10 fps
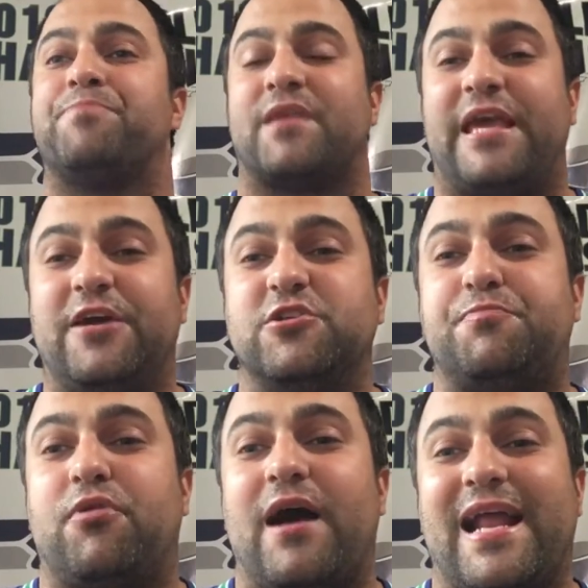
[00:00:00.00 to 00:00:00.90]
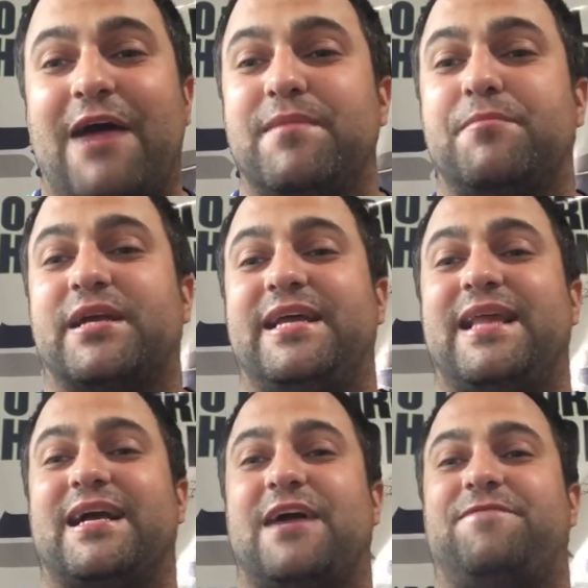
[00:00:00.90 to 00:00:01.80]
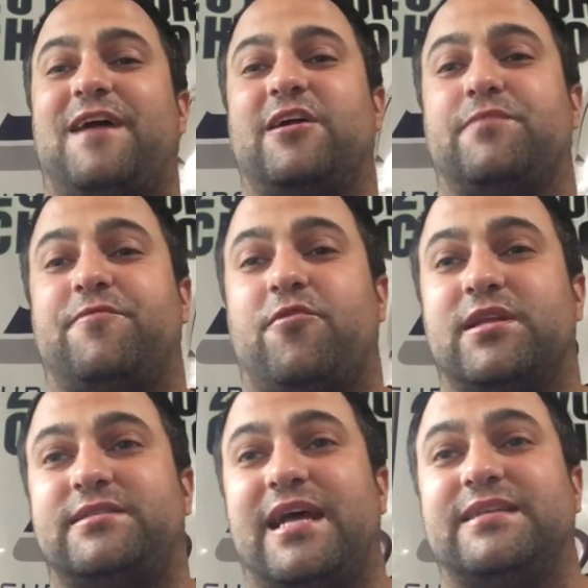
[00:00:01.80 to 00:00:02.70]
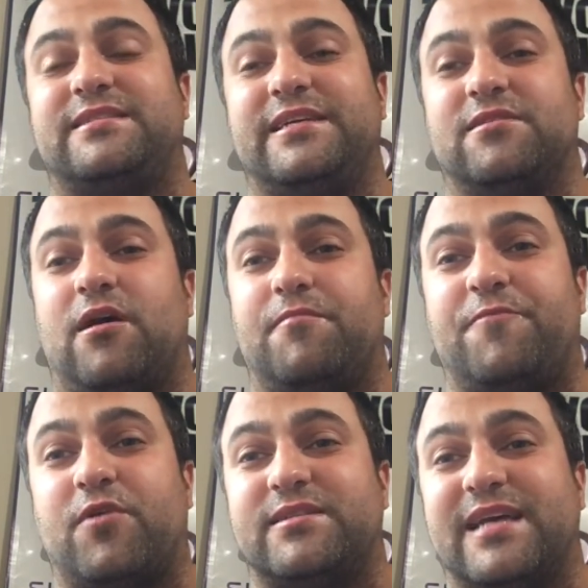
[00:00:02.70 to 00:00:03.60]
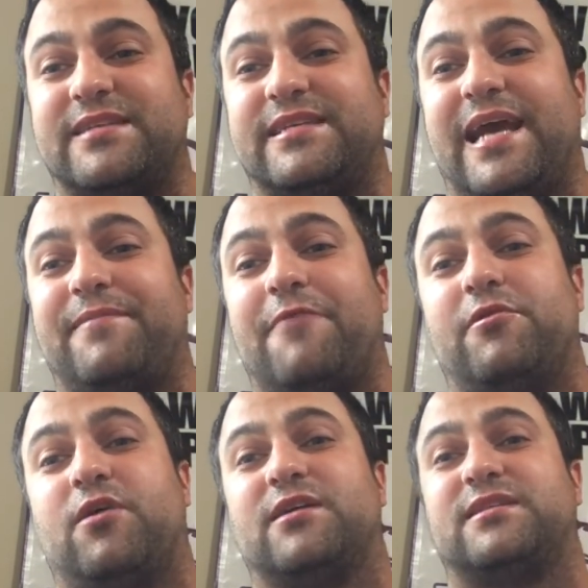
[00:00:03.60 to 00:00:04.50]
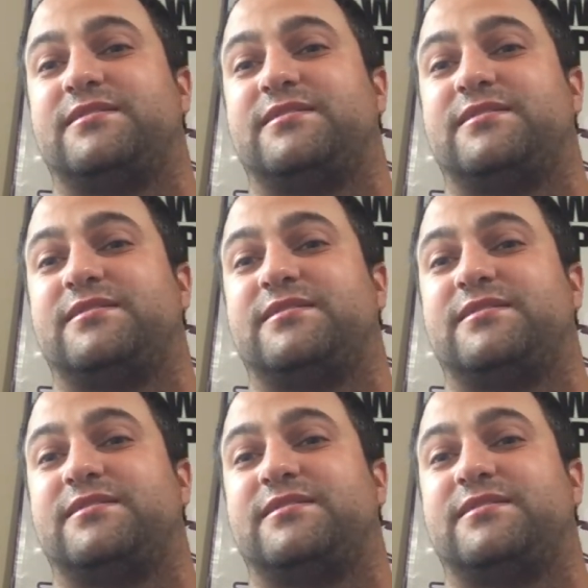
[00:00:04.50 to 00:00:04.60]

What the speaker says: huge play, and I remember getting that guy fired up before the Tennessee game that we lost.